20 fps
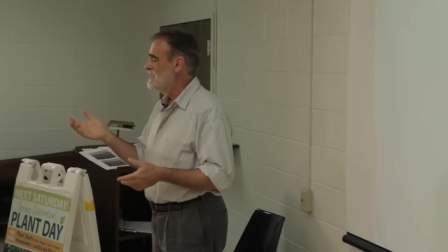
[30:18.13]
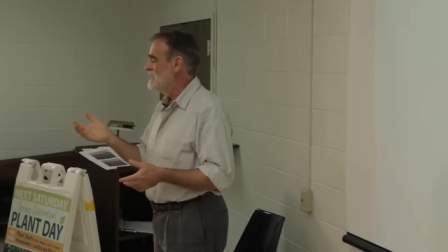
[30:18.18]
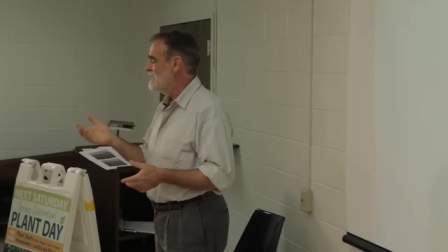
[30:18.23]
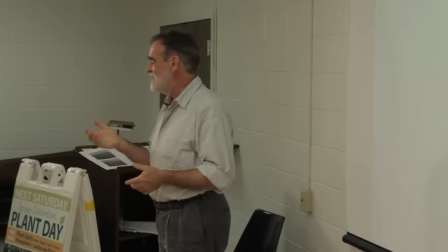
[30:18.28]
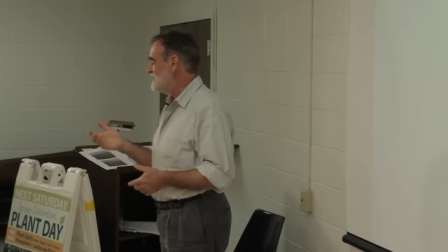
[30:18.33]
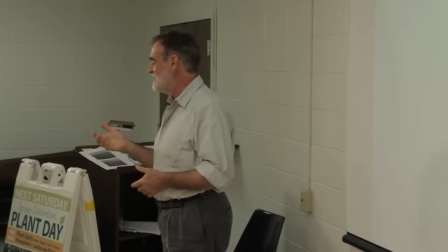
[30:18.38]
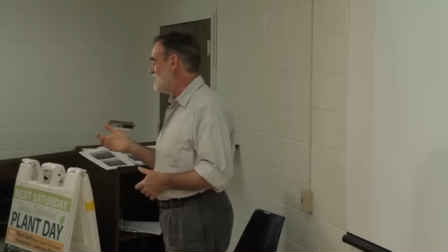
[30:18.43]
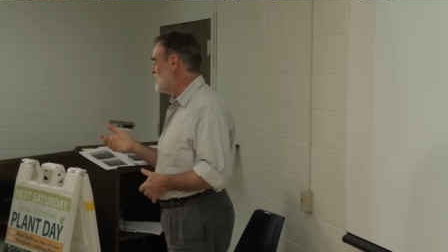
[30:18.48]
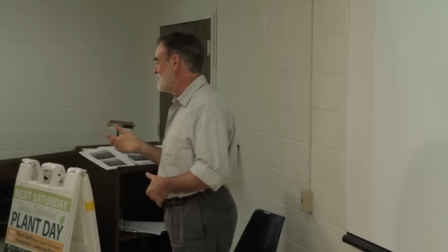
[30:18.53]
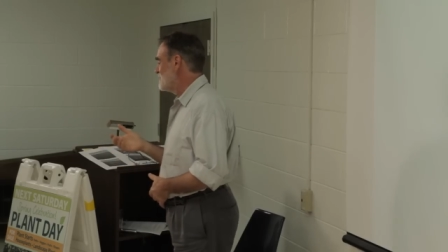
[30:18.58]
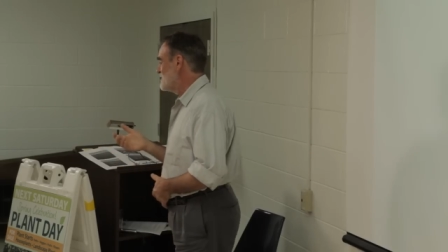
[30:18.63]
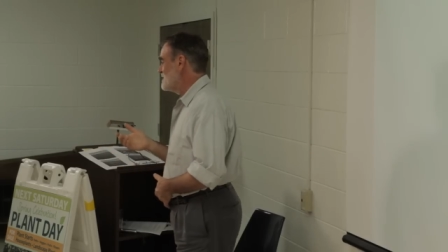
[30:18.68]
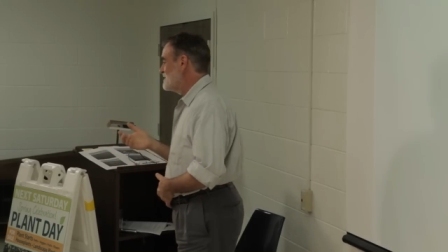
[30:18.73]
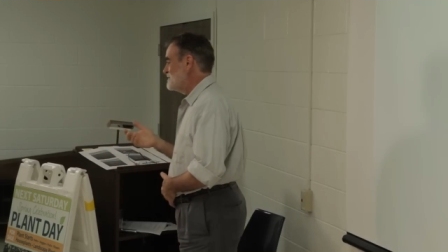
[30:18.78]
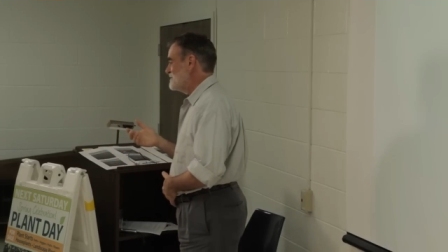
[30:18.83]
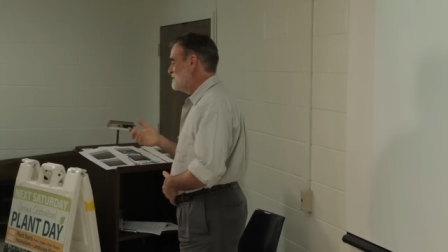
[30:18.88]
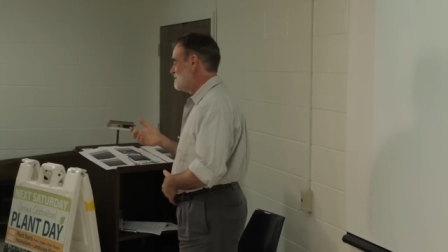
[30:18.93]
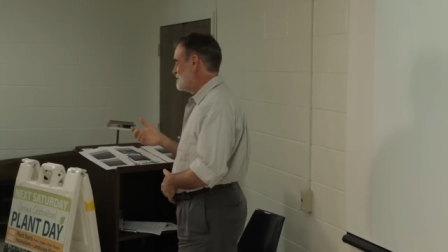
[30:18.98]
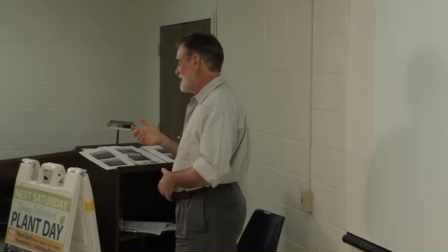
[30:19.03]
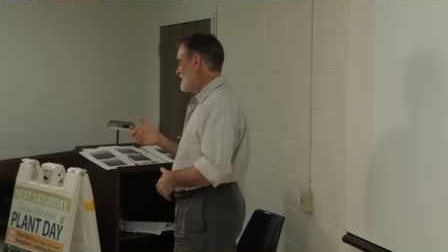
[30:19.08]
And now I'm going to
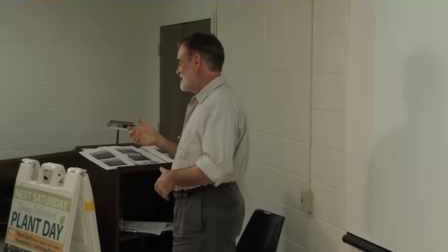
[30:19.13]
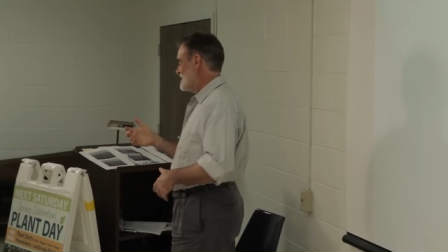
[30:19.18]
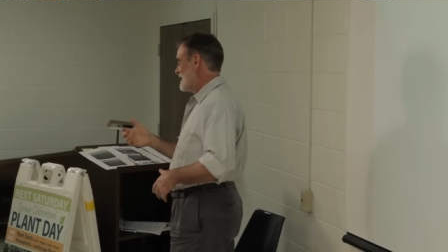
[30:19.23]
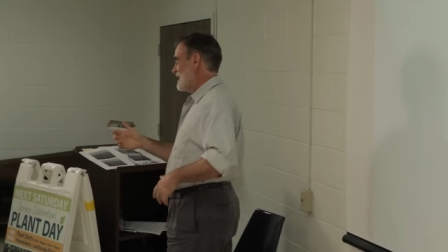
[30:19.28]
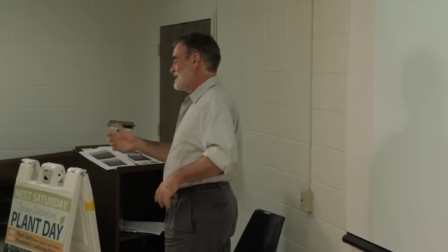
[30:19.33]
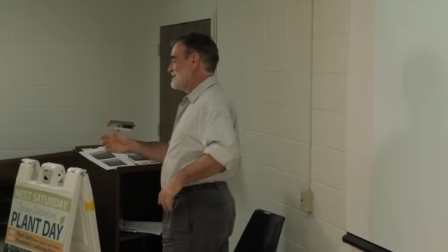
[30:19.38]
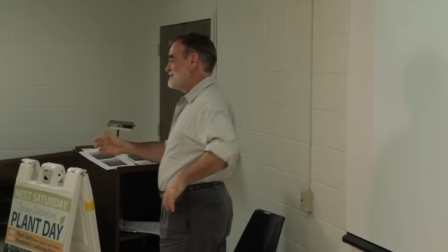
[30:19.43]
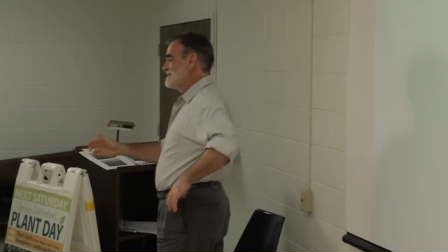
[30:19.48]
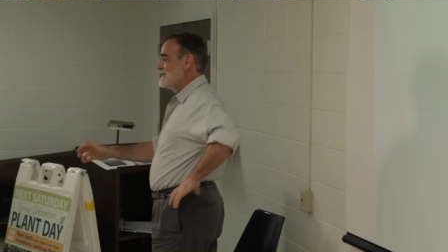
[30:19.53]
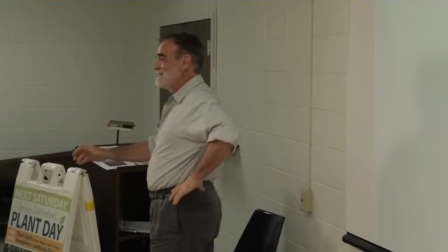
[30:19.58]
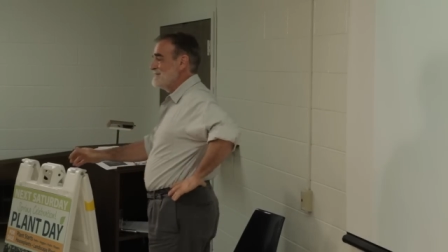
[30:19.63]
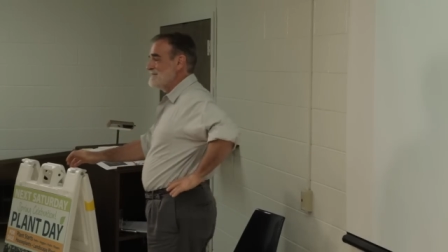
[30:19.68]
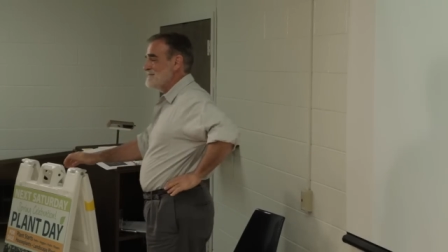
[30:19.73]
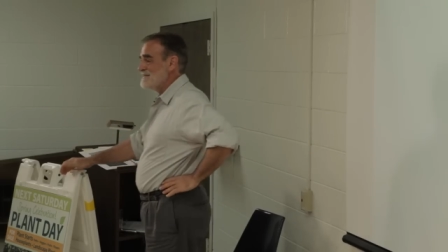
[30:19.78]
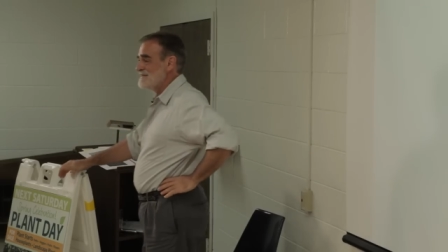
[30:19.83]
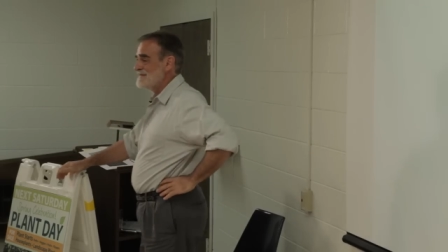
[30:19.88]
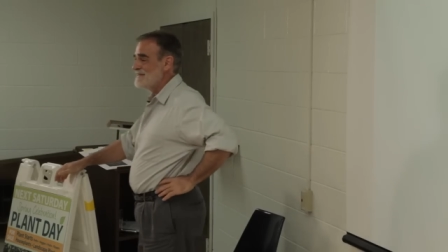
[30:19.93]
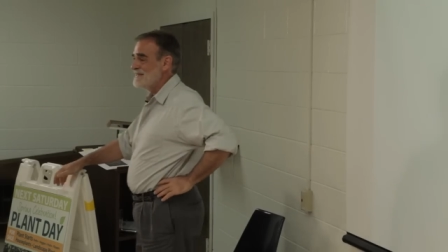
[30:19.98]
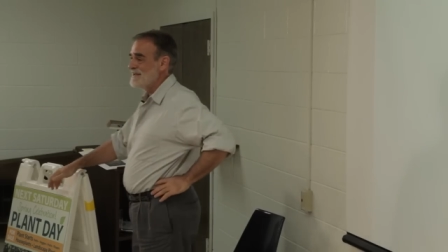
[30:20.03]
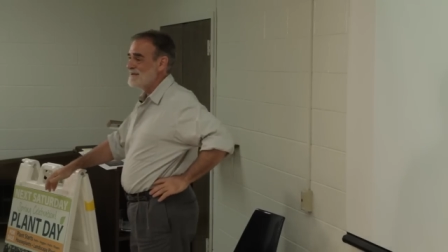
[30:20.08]
do my gas
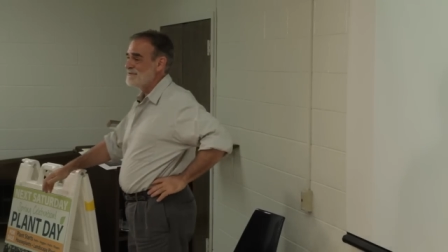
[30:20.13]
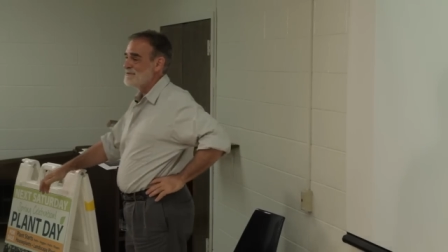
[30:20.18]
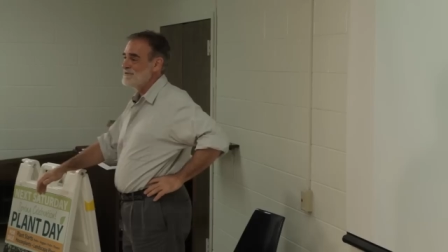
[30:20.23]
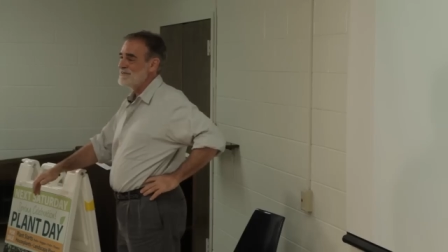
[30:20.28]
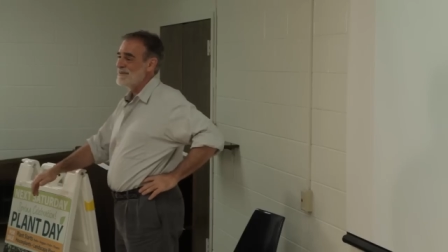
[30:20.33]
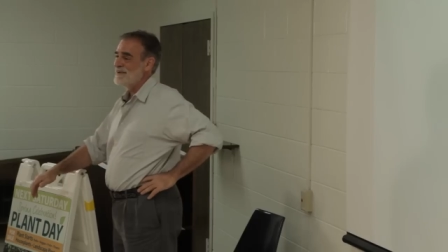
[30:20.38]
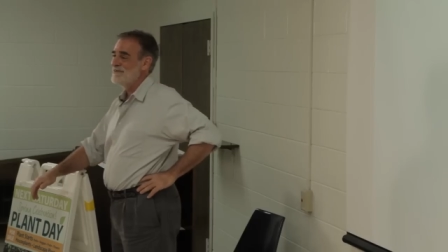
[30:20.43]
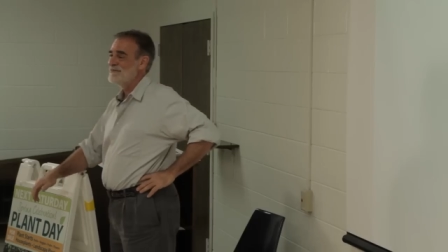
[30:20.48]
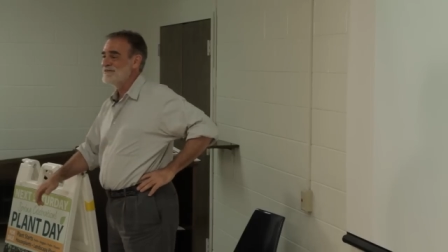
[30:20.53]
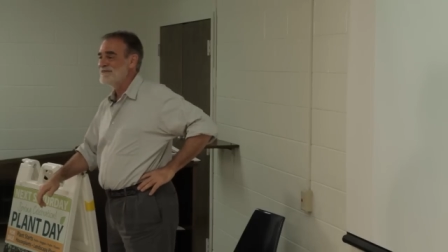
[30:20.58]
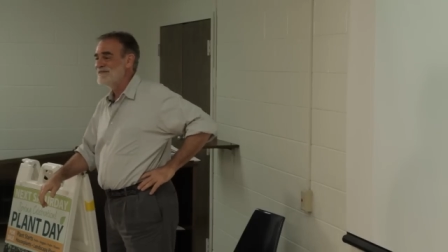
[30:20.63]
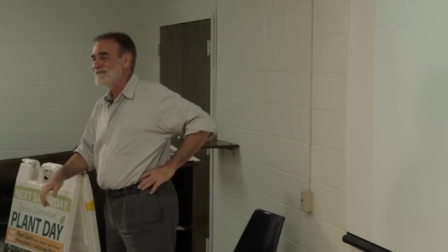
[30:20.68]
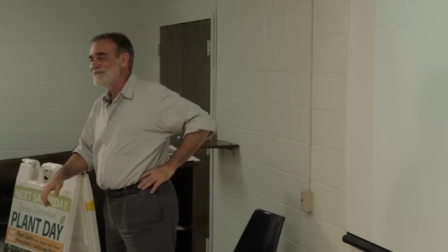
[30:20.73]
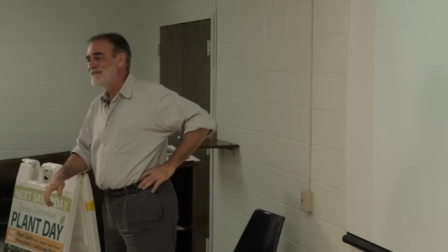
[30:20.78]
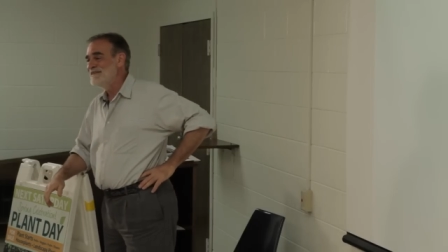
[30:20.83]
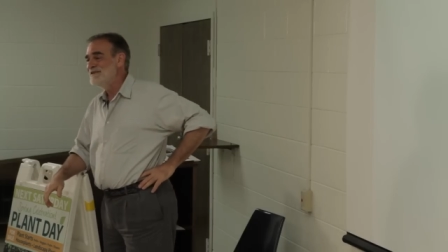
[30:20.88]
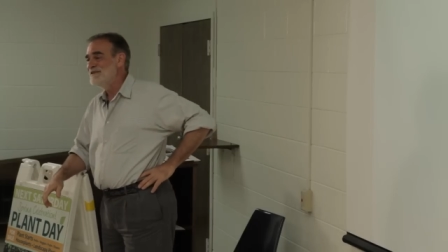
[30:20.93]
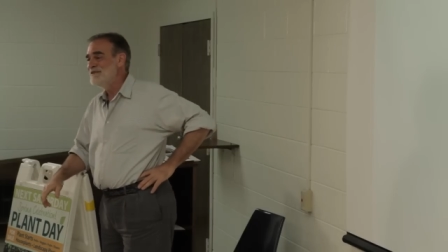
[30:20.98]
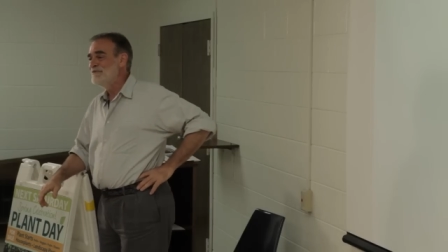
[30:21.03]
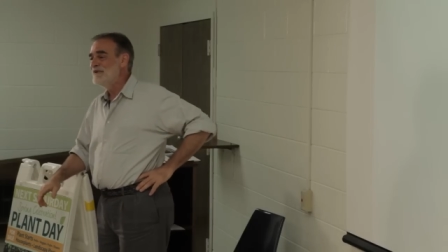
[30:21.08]
station thing, which I wasn't
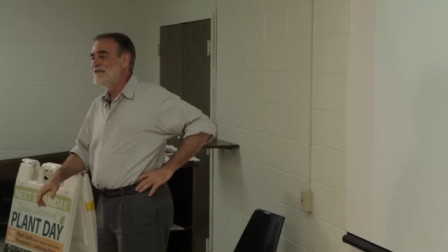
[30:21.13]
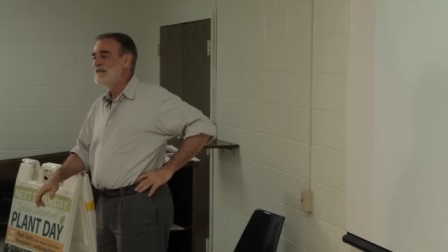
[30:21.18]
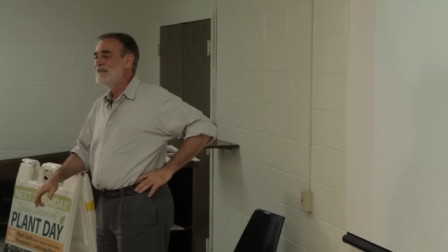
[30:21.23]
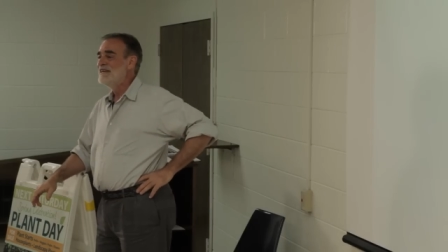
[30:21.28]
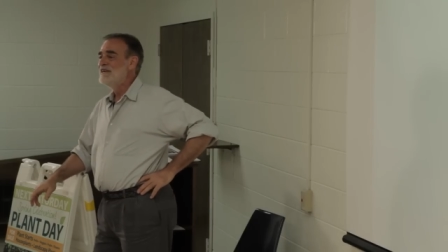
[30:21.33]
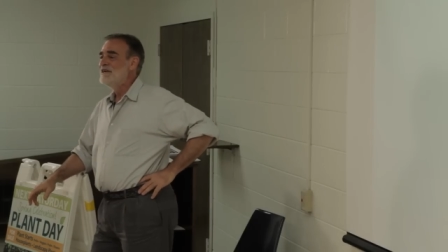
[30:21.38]
going to do, but